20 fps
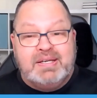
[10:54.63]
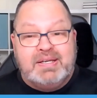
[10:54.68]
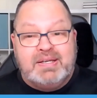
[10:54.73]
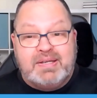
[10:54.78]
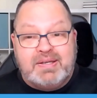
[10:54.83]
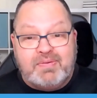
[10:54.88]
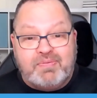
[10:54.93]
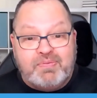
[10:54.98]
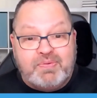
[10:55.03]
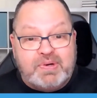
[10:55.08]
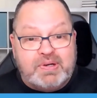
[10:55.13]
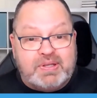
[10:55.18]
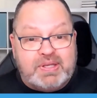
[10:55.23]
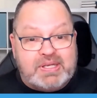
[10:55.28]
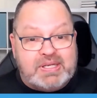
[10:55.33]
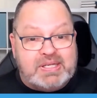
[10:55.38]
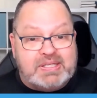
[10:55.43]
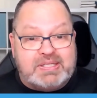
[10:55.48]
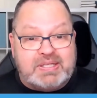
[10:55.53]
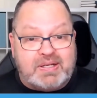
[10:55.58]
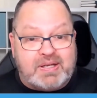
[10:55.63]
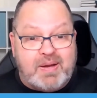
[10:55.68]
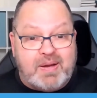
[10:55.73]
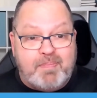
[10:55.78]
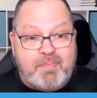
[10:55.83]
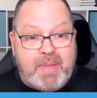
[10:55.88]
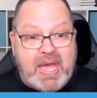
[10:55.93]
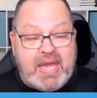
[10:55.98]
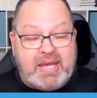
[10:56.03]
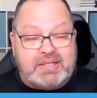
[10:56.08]
It really needs to come
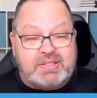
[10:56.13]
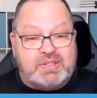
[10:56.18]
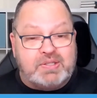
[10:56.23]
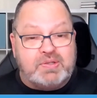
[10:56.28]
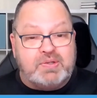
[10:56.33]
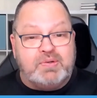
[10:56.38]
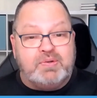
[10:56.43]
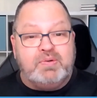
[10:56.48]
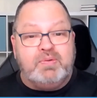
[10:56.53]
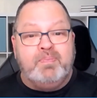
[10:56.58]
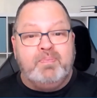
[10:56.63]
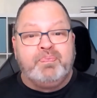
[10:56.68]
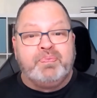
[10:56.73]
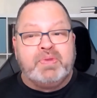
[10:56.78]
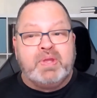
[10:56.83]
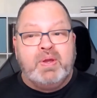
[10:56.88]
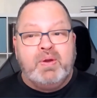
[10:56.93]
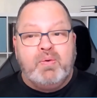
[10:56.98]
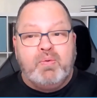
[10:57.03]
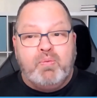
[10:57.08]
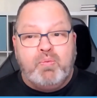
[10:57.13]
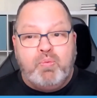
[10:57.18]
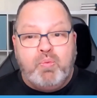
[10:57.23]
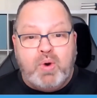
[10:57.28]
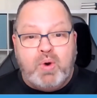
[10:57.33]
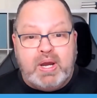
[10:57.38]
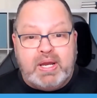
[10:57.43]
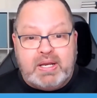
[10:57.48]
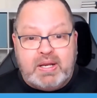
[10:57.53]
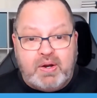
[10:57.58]
back to,
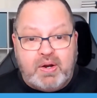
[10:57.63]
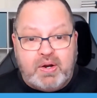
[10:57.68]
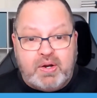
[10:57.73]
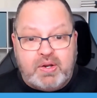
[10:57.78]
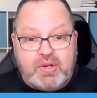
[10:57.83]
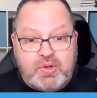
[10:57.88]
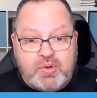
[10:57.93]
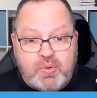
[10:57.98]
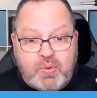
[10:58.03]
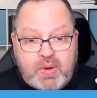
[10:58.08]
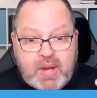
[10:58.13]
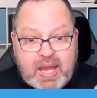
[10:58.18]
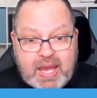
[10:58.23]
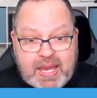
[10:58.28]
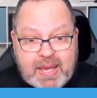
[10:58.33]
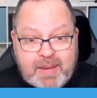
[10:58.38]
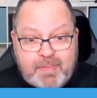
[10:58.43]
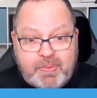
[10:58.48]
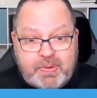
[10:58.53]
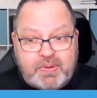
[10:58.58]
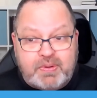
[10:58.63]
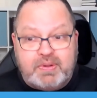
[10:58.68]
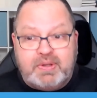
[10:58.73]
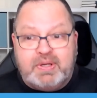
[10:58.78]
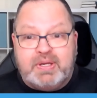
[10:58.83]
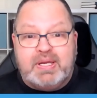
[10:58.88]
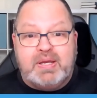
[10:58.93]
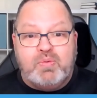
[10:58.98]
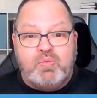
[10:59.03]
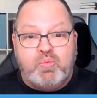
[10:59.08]
what are you able
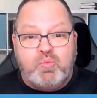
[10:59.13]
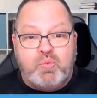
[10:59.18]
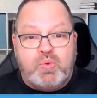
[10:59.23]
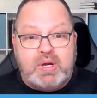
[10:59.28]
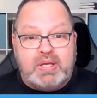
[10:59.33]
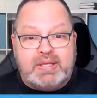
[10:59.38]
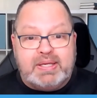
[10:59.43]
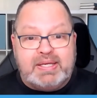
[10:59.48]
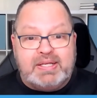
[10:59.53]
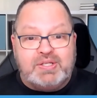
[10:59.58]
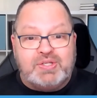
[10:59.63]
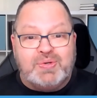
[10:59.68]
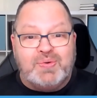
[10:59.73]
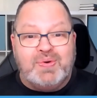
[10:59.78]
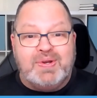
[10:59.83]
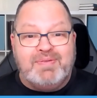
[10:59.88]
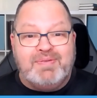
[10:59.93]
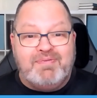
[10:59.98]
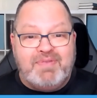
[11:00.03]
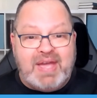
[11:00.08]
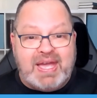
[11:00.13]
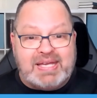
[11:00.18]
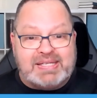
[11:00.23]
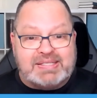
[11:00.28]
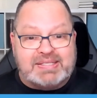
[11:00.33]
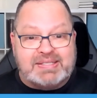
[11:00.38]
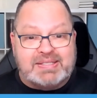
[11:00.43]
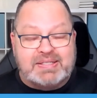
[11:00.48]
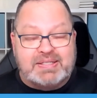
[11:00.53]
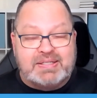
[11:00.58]
and willing to
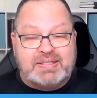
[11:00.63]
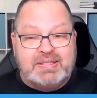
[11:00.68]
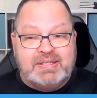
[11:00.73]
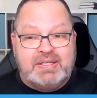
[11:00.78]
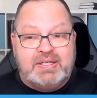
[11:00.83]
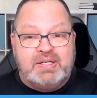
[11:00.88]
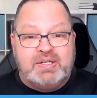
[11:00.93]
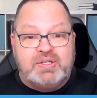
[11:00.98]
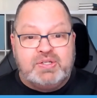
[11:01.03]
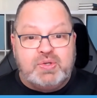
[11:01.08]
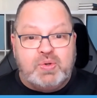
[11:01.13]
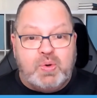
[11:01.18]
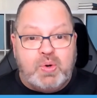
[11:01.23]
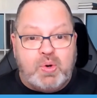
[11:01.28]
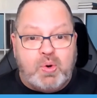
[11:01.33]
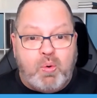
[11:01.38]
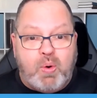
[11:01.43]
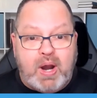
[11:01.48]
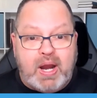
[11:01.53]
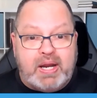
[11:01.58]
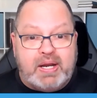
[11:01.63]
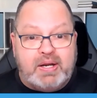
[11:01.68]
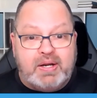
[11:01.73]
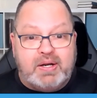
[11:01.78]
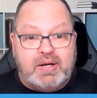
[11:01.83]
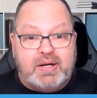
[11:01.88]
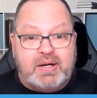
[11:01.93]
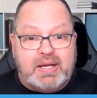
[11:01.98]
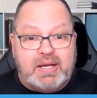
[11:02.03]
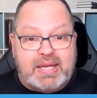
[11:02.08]
invest to
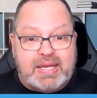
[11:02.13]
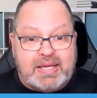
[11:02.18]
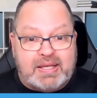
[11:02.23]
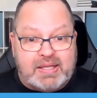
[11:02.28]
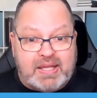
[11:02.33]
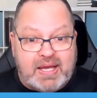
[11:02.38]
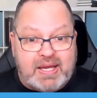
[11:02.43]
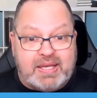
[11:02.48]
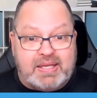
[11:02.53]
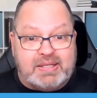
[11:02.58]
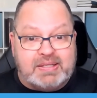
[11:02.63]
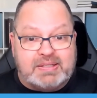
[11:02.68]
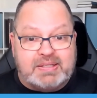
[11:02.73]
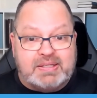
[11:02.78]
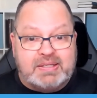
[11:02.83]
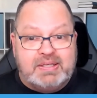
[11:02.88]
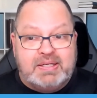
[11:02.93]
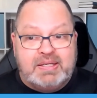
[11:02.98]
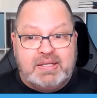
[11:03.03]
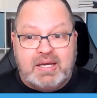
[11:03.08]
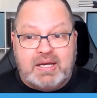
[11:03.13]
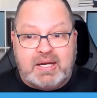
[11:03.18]
acquire a client, a